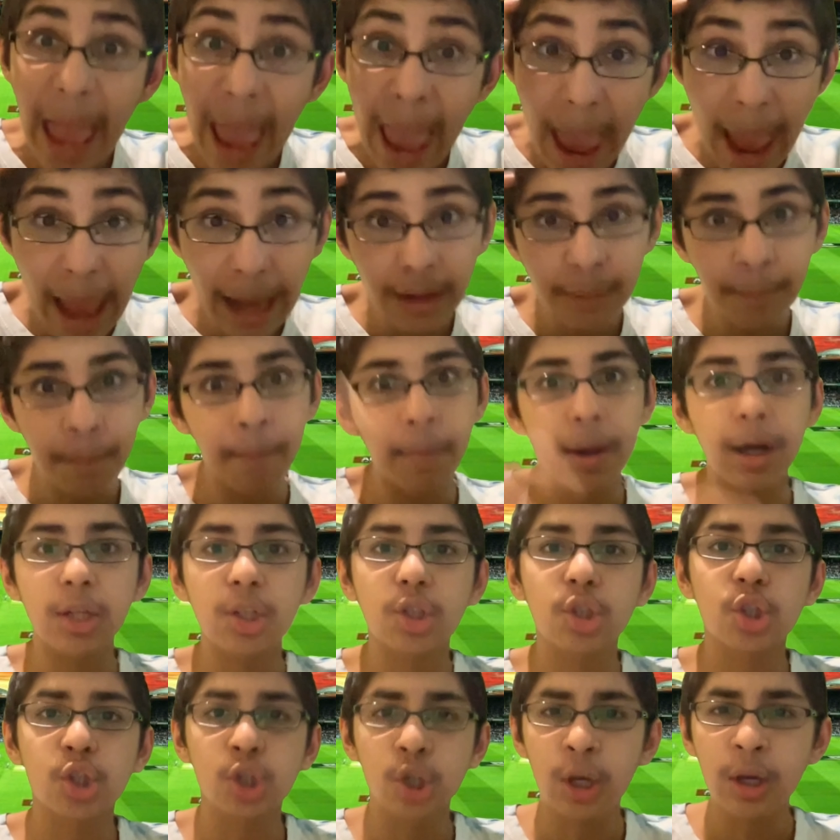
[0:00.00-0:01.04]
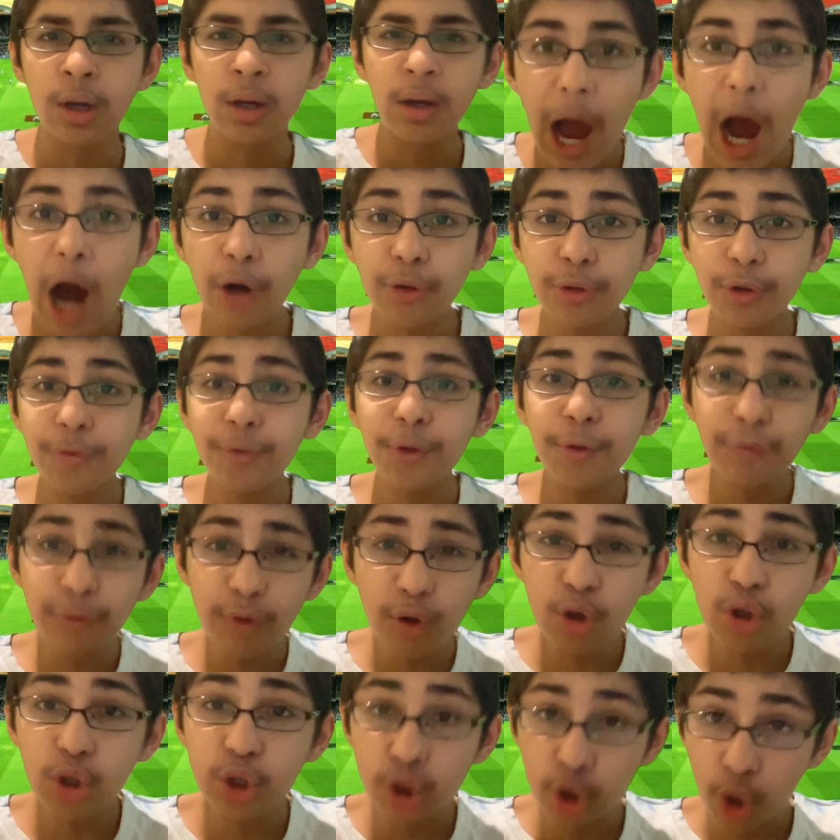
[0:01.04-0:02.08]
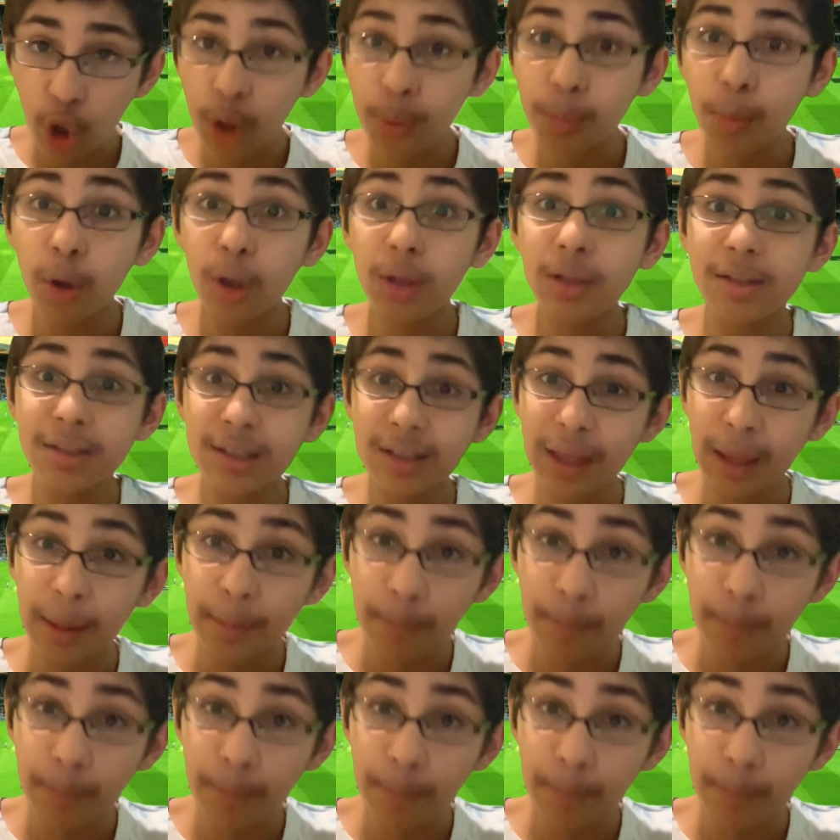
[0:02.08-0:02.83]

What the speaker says: head much. Out of the few short balls they